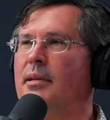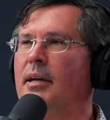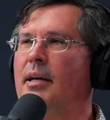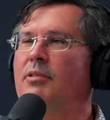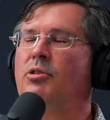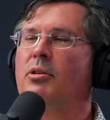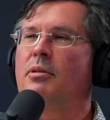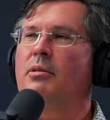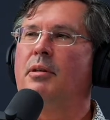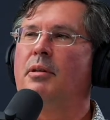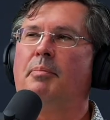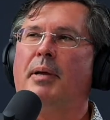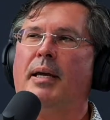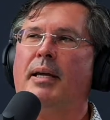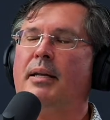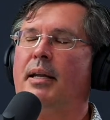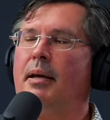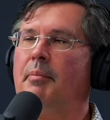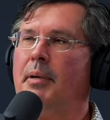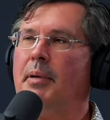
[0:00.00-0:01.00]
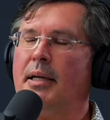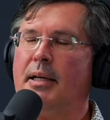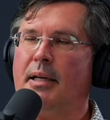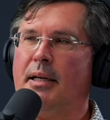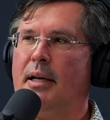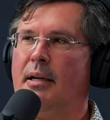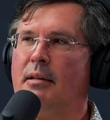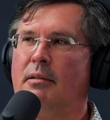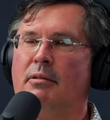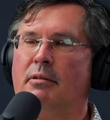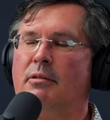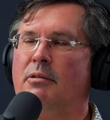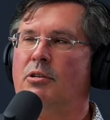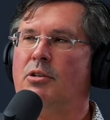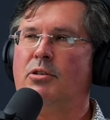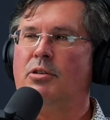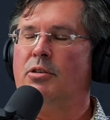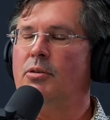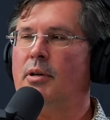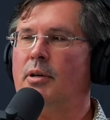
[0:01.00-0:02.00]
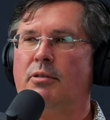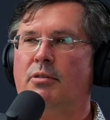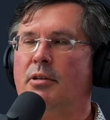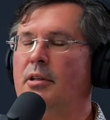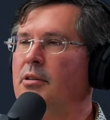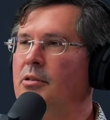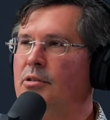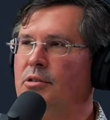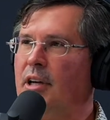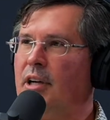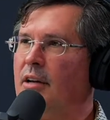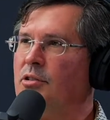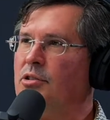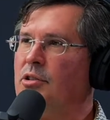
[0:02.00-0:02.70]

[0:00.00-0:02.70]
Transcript: I took the pandemic and I learned 200 new jazz